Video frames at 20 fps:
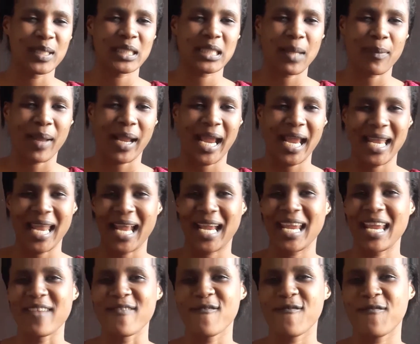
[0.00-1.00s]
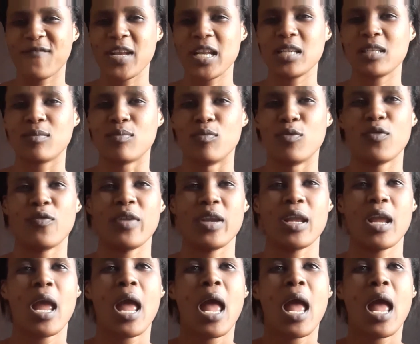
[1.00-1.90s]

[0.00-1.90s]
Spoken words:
stomach and I can feel it moving.